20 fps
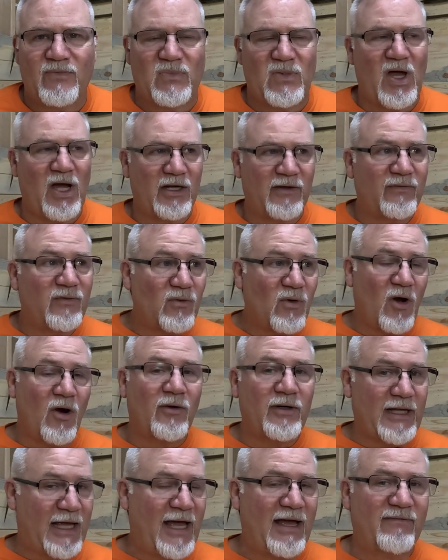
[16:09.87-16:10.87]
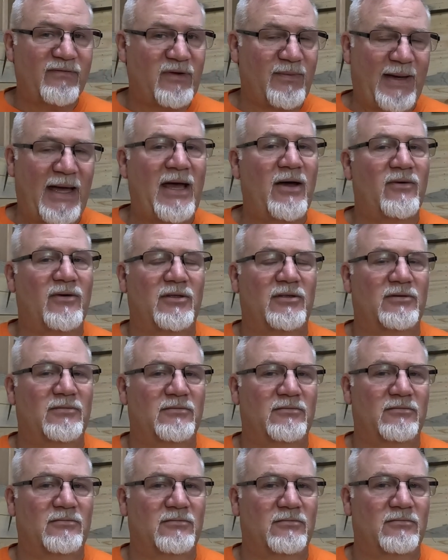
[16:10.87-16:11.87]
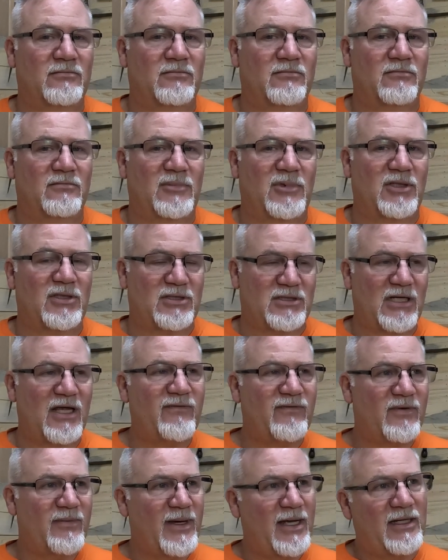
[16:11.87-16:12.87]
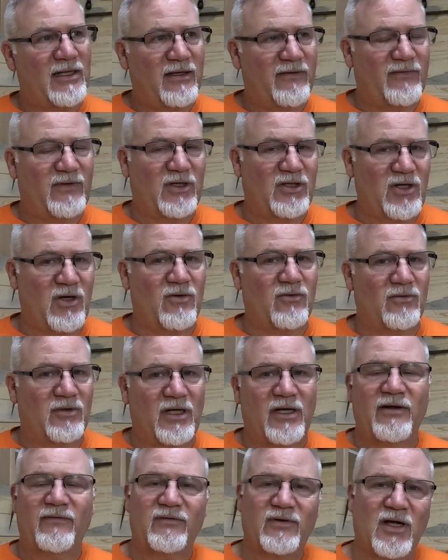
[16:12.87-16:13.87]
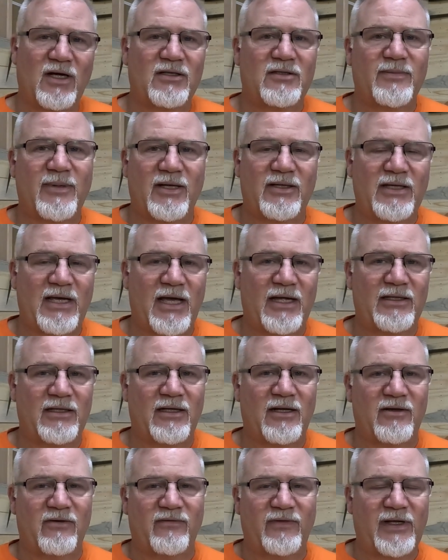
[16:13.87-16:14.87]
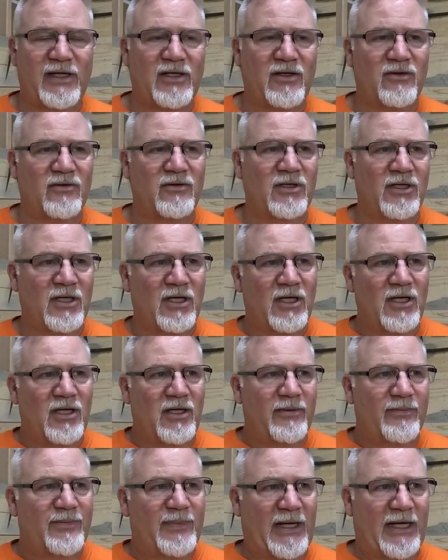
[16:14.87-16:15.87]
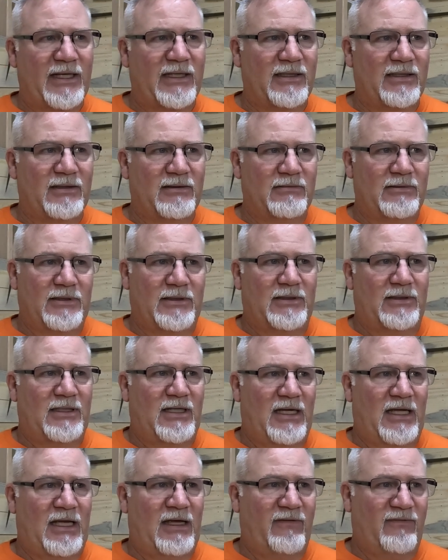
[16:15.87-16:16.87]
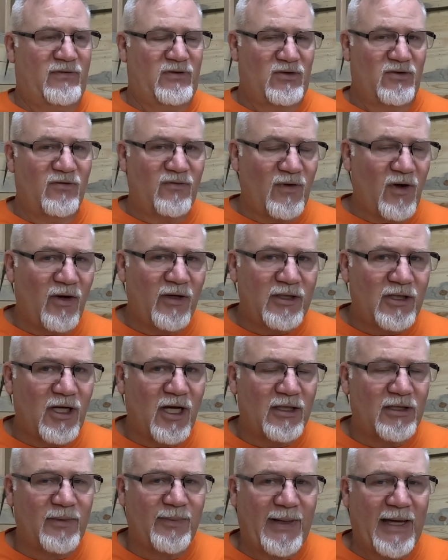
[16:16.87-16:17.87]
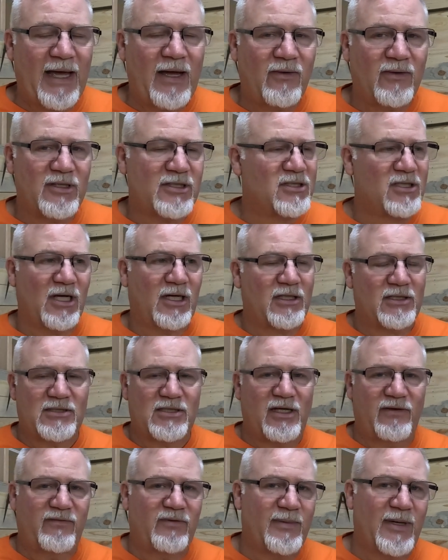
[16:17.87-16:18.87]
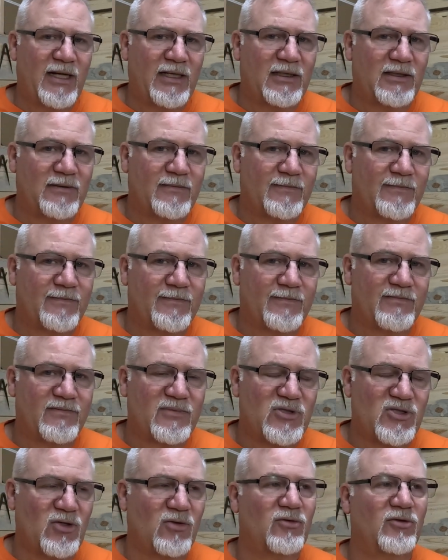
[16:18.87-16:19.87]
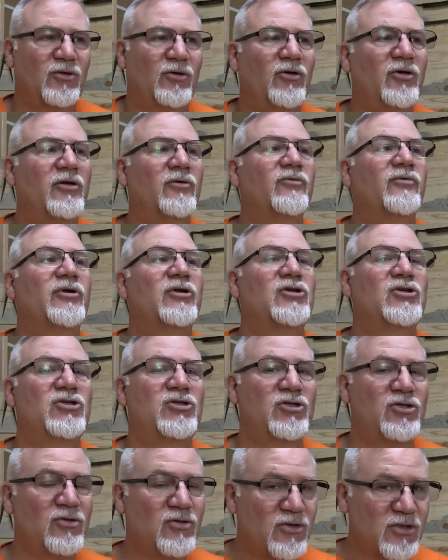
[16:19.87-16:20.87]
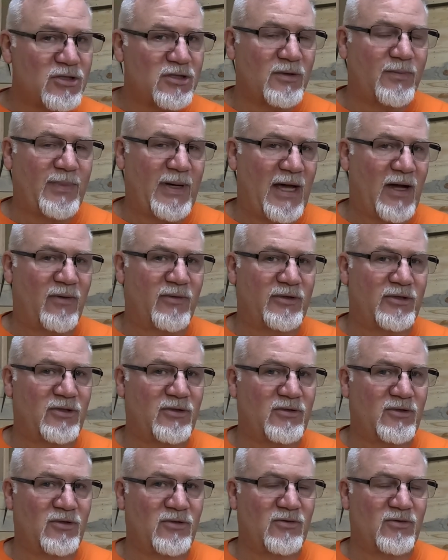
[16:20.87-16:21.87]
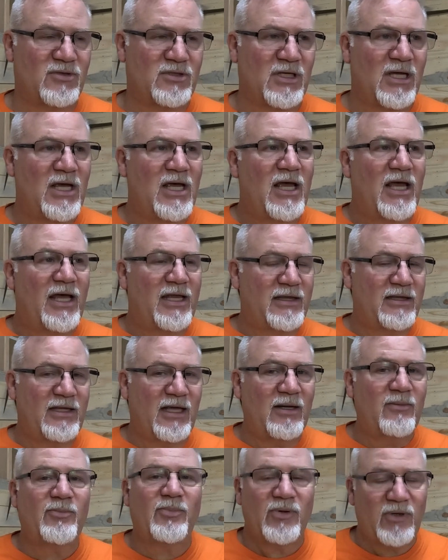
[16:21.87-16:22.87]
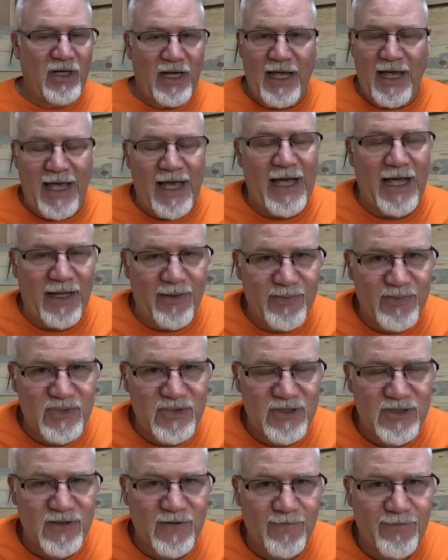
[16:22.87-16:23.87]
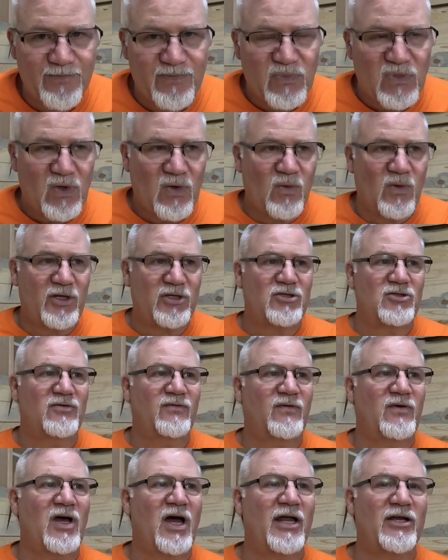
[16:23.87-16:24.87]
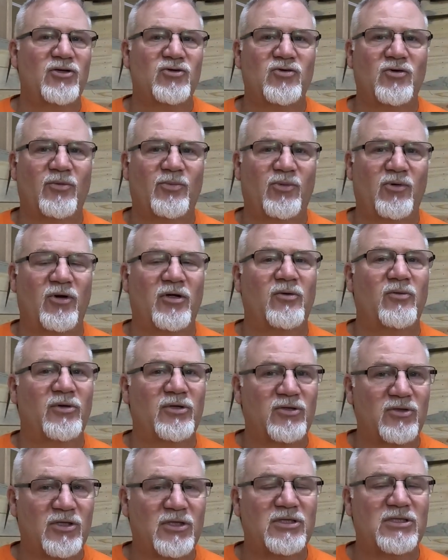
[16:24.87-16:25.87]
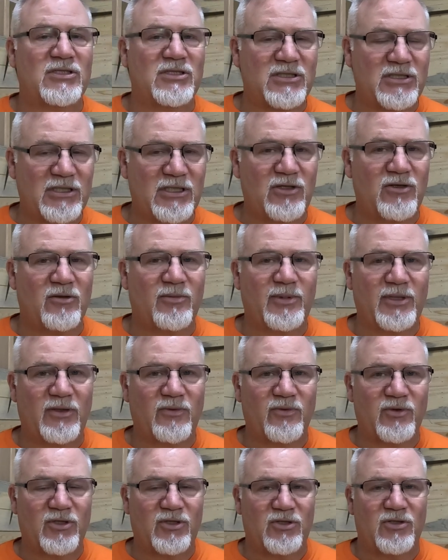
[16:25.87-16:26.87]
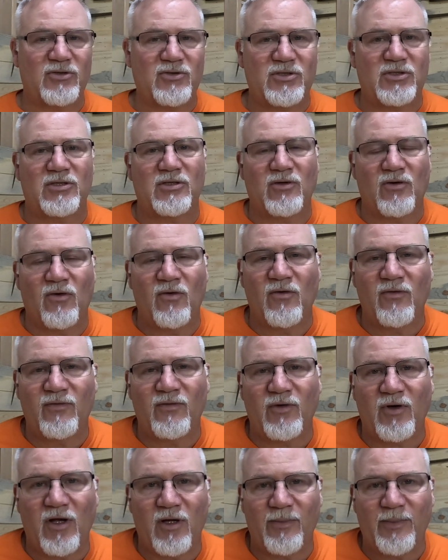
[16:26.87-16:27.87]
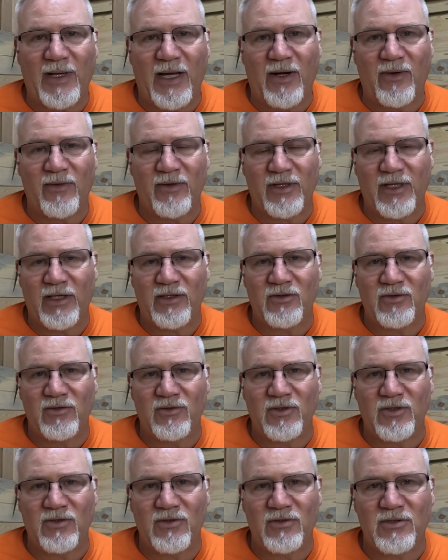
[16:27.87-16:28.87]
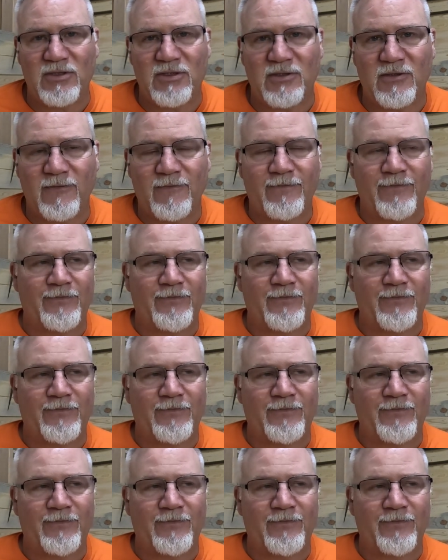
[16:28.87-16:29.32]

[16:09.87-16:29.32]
Not if you already have the power. It'll save you money if you don't. And I've talked about that in another video. But if you've already got the power, it's not going to save you money. So learn to reduce the power you use. And then perhaps, once you've gotten to a point where you considerably reduce the overall power that you used,